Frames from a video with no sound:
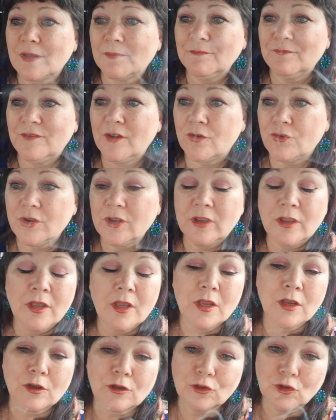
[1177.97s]
I'm very
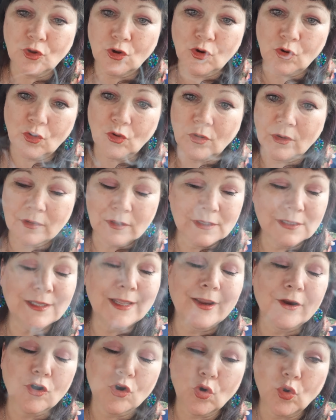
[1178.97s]

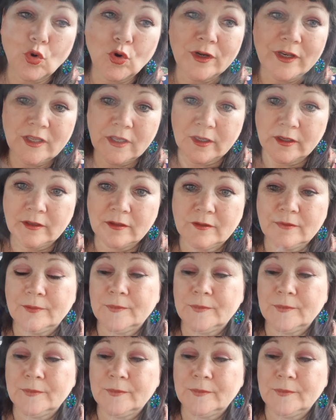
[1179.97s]
clairaudient.